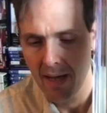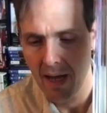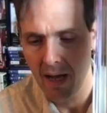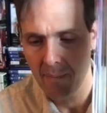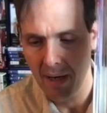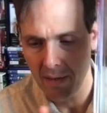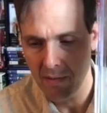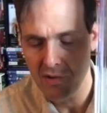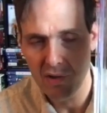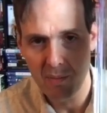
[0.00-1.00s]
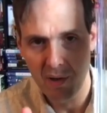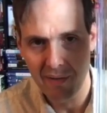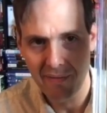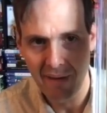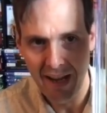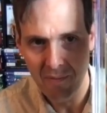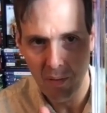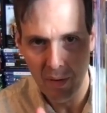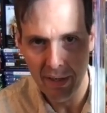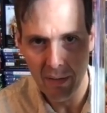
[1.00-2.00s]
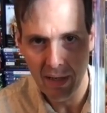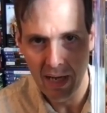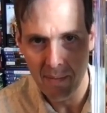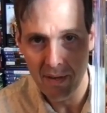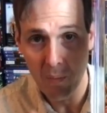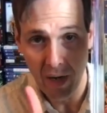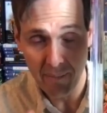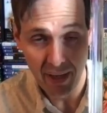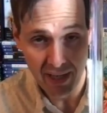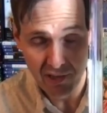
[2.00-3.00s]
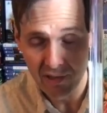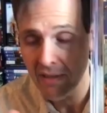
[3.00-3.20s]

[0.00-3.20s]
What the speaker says: I originally bought a 5.0 copy, white pager,